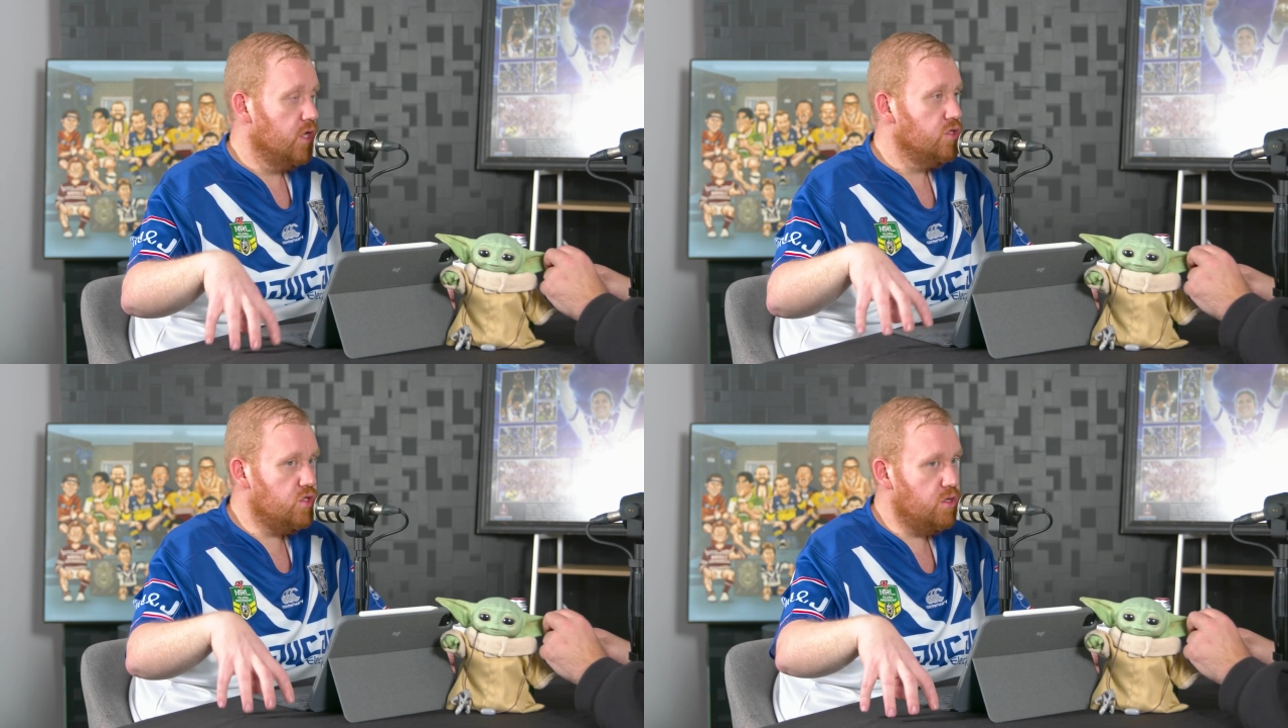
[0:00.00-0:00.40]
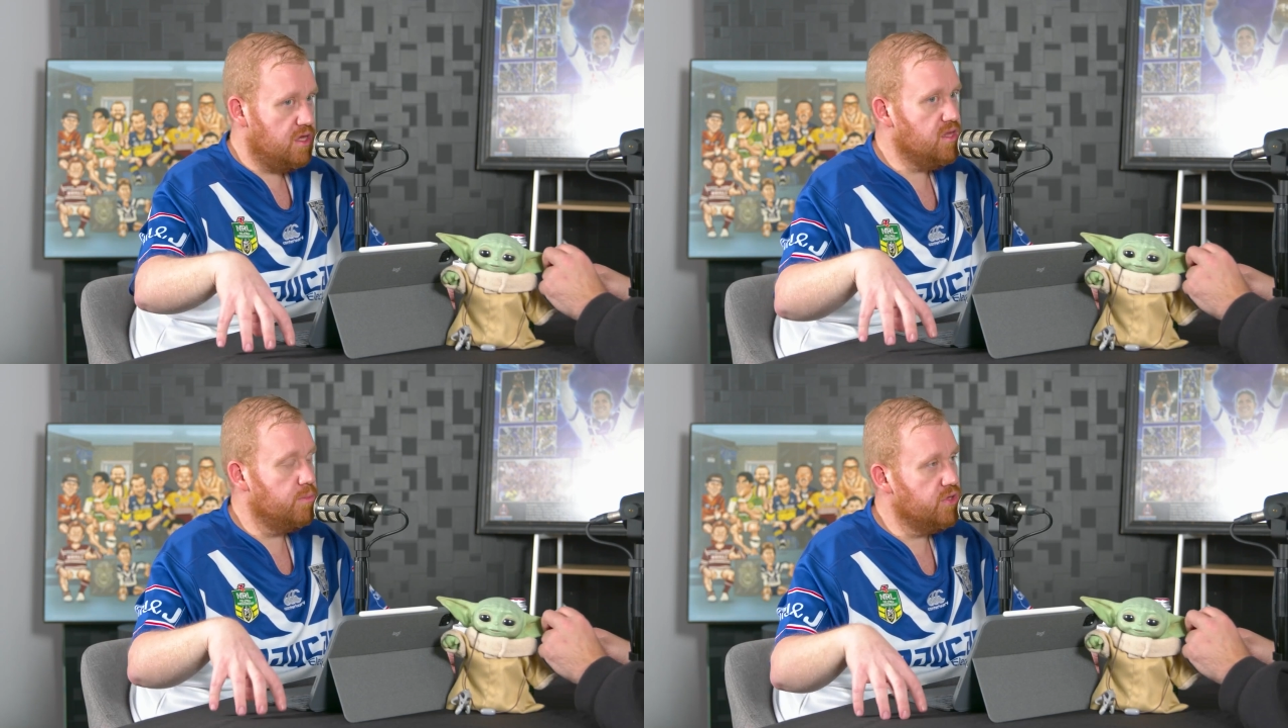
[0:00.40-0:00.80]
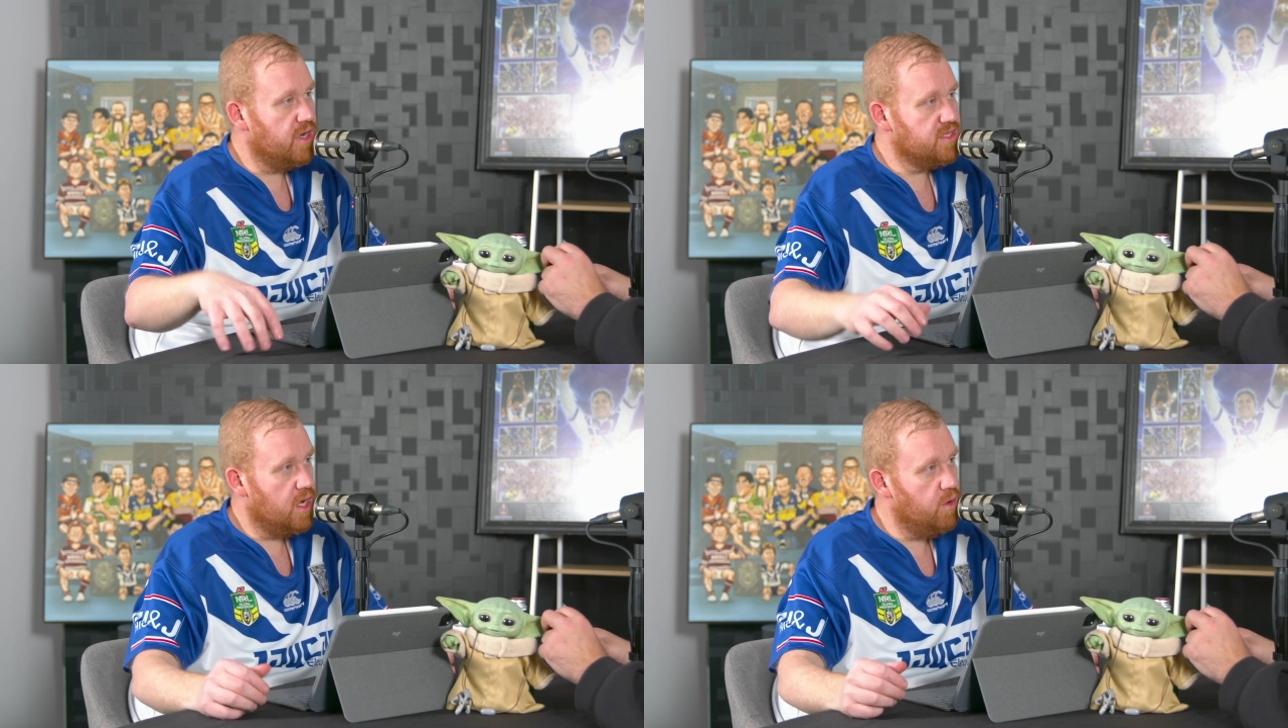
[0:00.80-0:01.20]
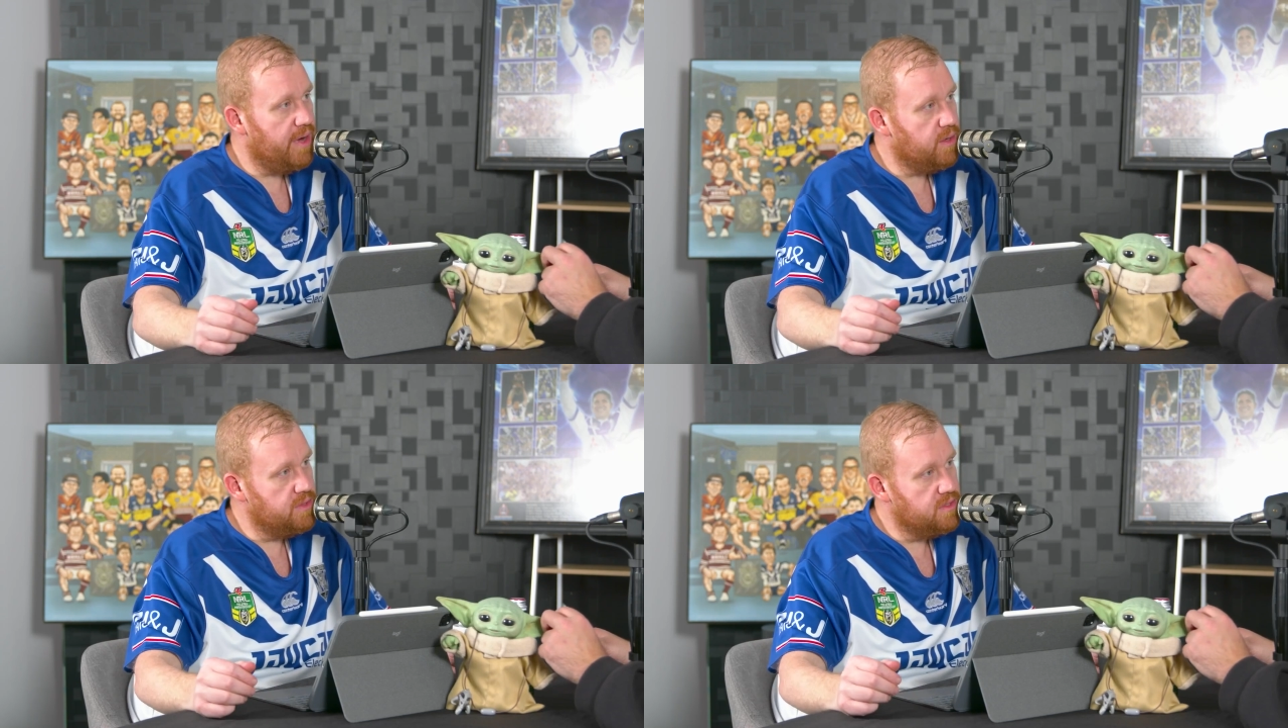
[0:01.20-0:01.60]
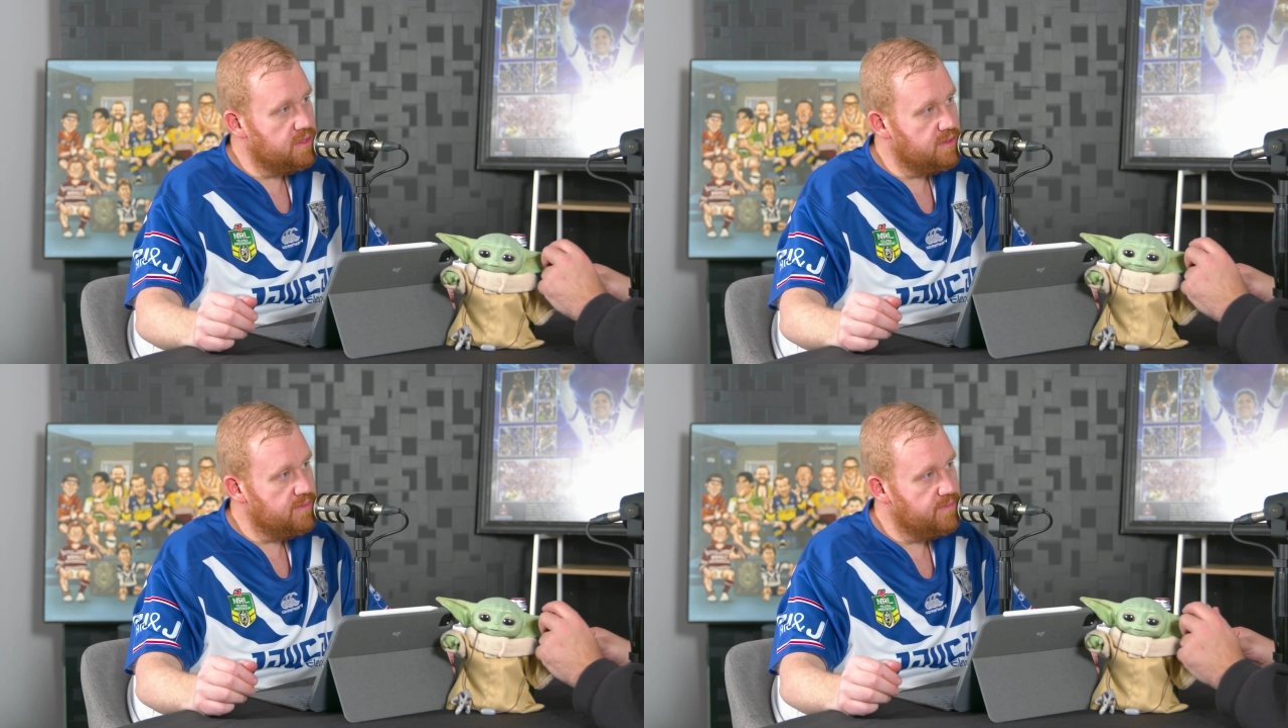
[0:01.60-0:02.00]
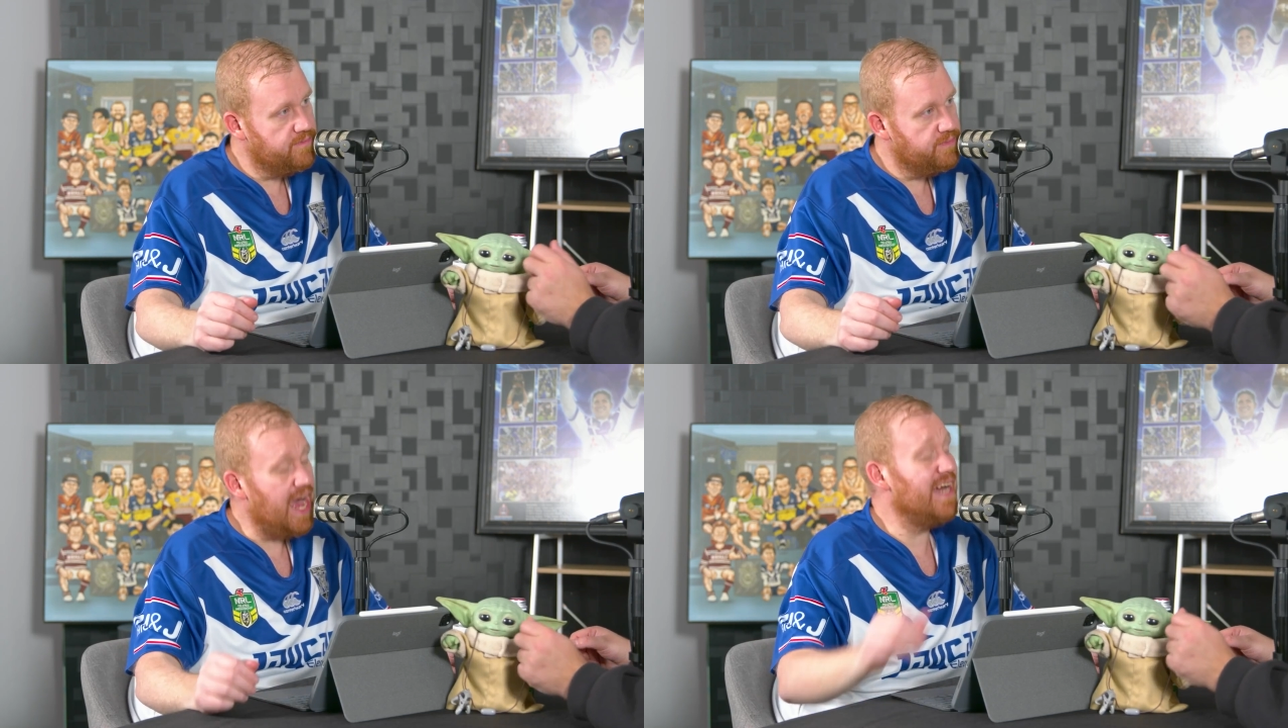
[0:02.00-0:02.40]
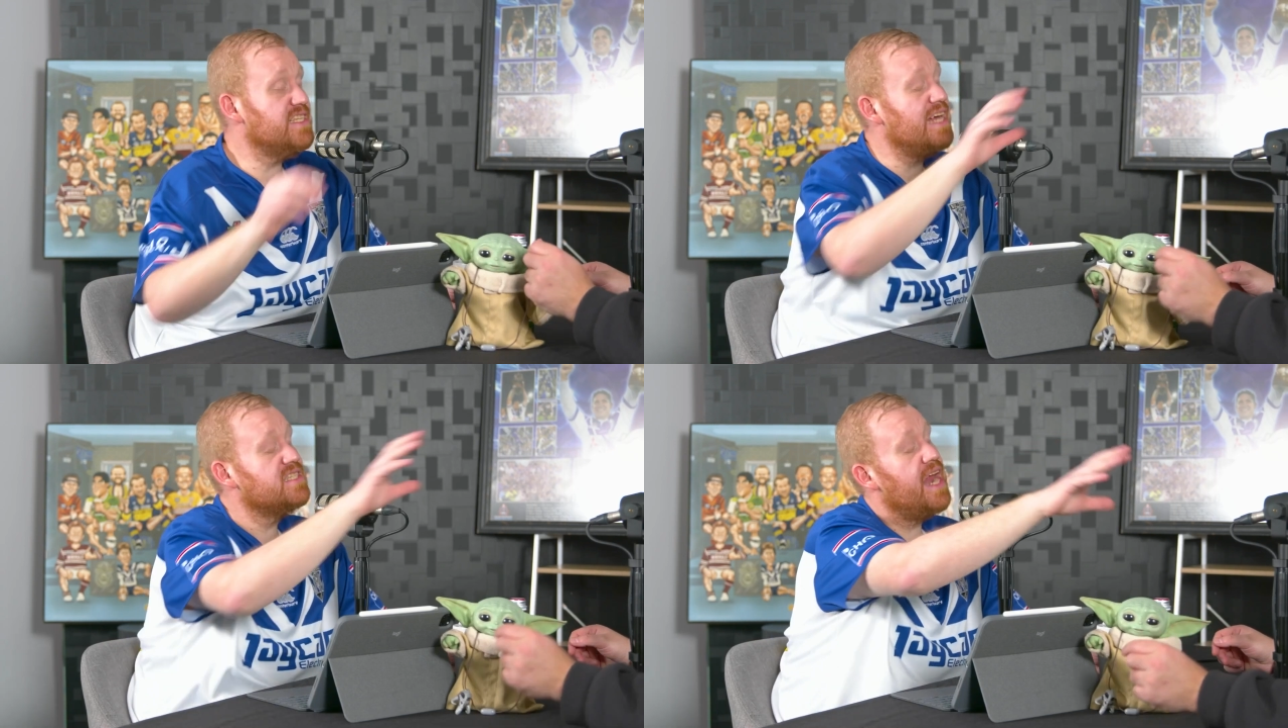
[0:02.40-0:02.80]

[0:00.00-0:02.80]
Do you think the Bulldogs are going backwards? As